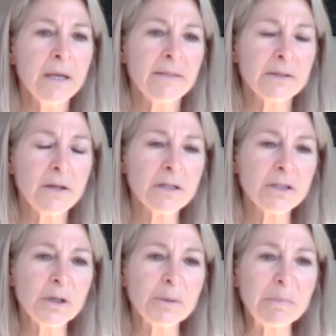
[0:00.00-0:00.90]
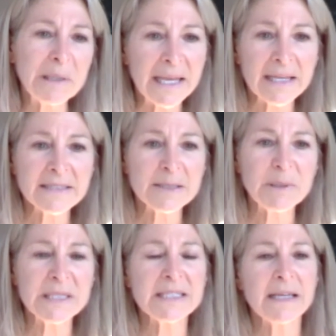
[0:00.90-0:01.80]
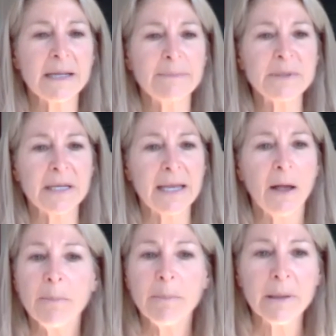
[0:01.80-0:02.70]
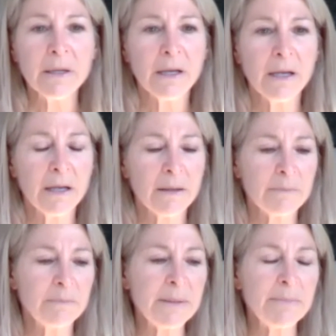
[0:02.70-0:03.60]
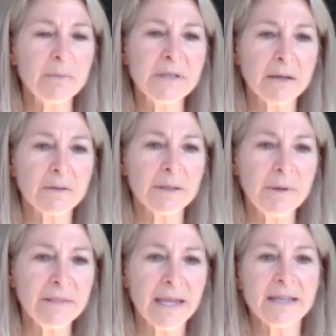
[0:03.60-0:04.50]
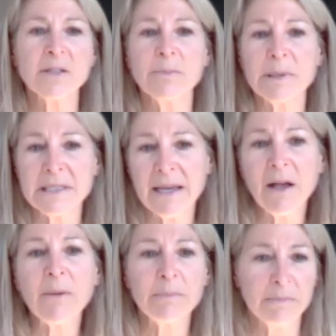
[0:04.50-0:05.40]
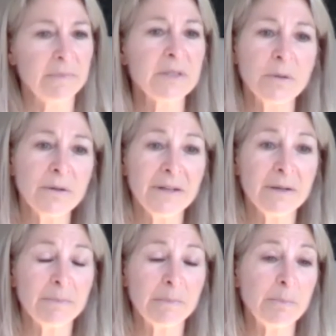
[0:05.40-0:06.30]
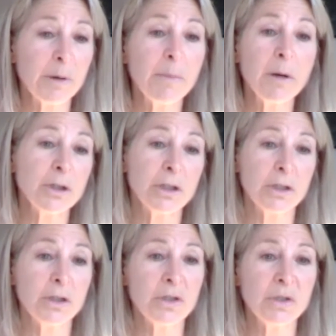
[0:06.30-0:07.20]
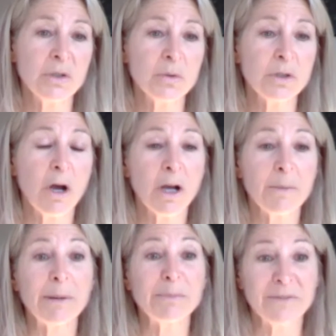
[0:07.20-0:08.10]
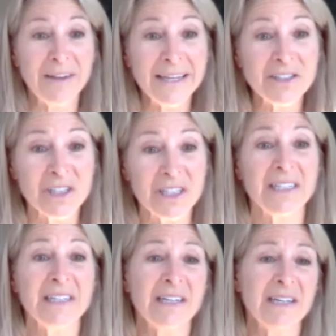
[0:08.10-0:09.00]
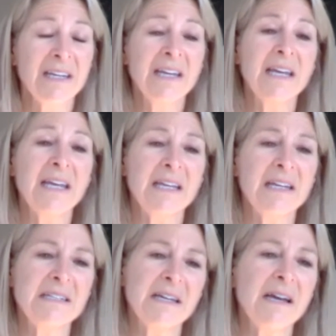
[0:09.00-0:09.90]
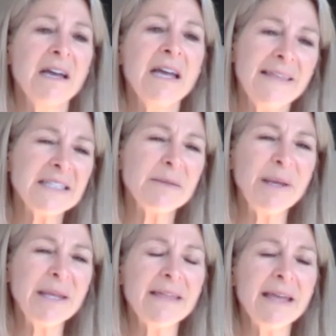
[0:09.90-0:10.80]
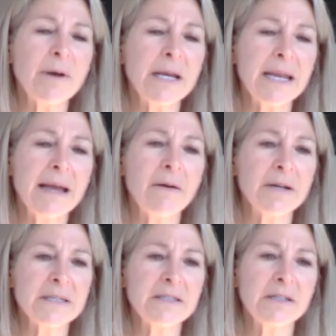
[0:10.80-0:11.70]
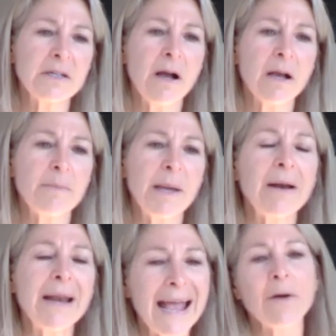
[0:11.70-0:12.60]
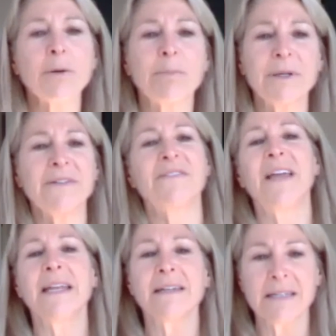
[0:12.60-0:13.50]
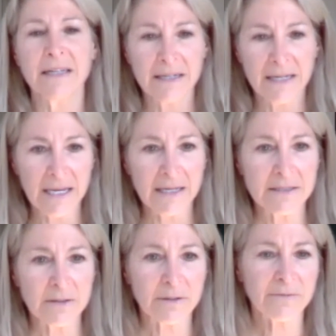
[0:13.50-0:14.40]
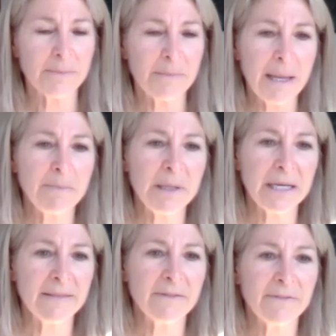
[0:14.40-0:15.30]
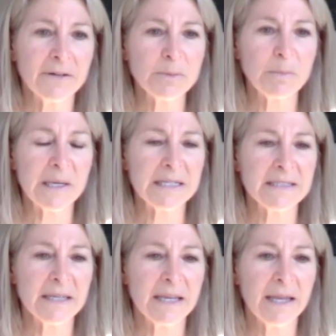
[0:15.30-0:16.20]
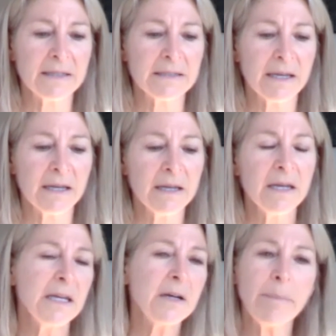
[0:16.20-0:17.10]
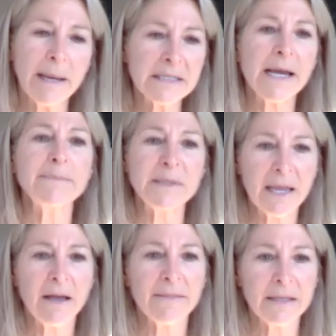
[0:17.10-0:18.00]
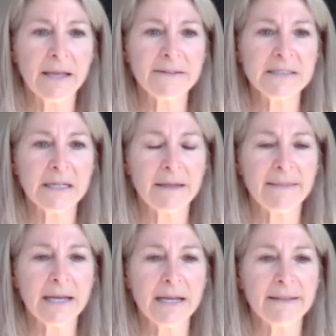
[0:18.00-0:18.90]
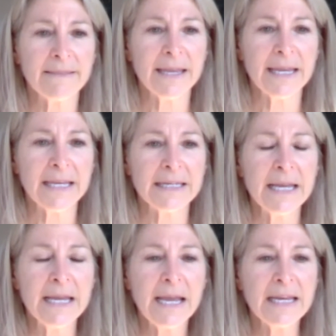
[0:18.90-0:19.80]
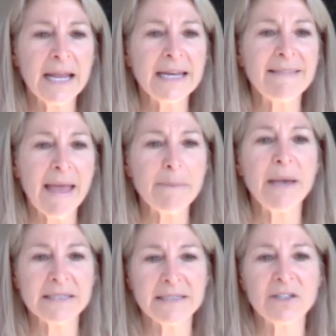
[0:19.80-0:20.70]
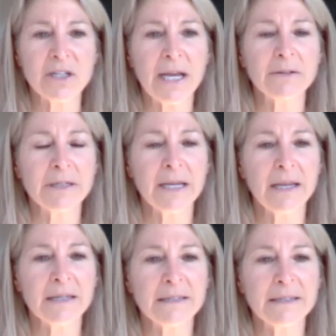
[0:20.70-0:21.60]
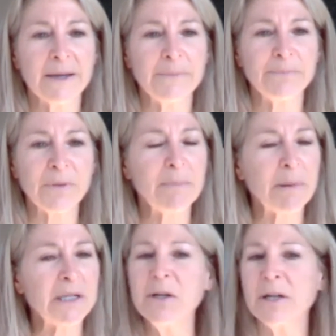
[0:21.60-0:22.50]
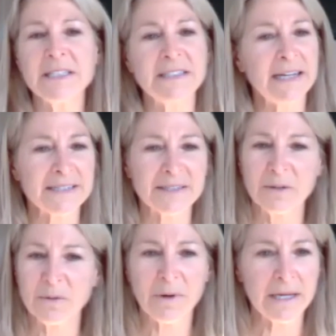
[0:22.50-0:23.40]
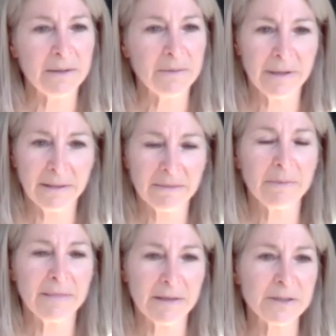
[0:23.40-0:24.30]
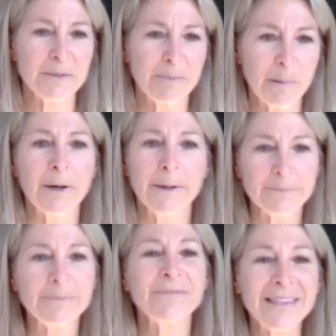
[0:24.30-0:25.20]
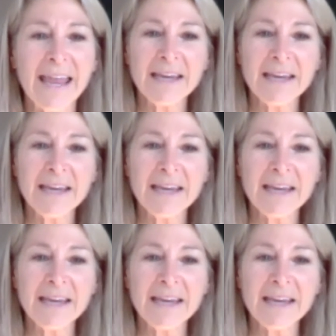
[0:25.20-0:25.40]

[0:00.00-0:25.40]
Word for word: the long-term plans has been set up to help um, people not only with cancer, but to help sort of in a promotion to talk about prevention and, and uh, that's a big thing right now is to talk about how to prevent cancer from happening in the first place and uh, you know by adopting a healthy lifestyle that kind of thing and and getting that message out. And um, but New York State is great with with their support. Thank